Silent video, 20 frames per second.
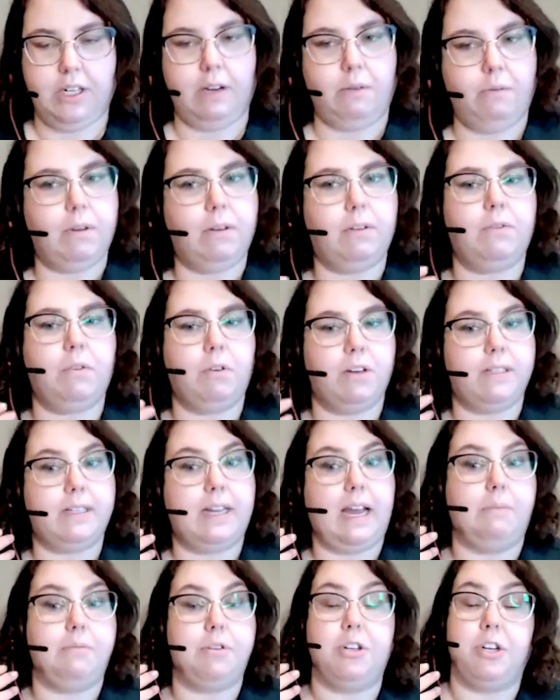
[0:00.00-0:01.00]
It will, of course,
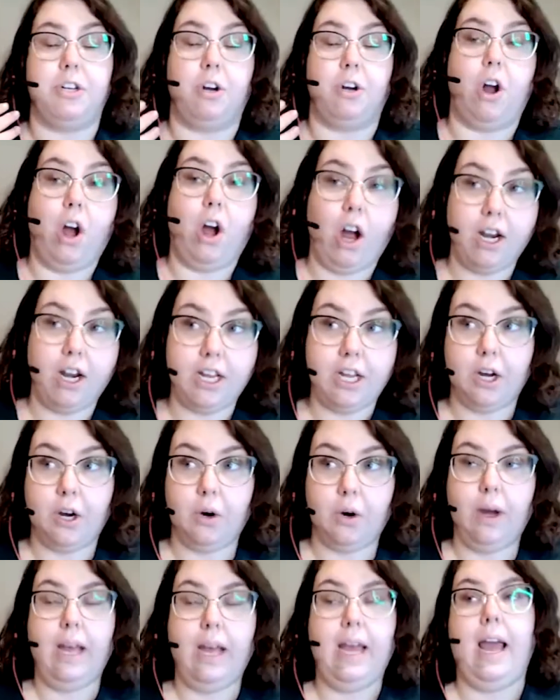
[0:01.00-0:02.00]
capture your
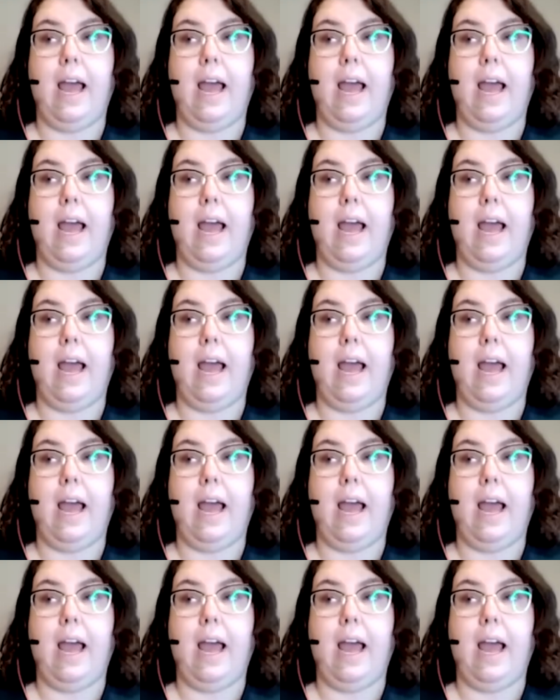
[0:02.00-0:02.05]
audio.